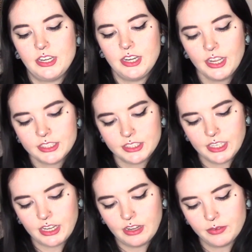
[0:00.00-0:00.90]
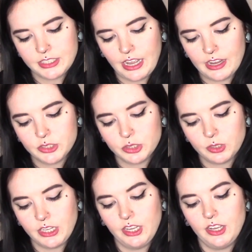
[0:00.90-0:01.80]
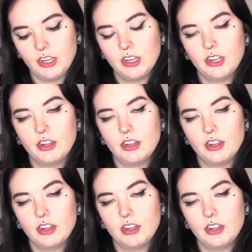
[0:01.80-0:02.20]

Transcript: next thing I was actually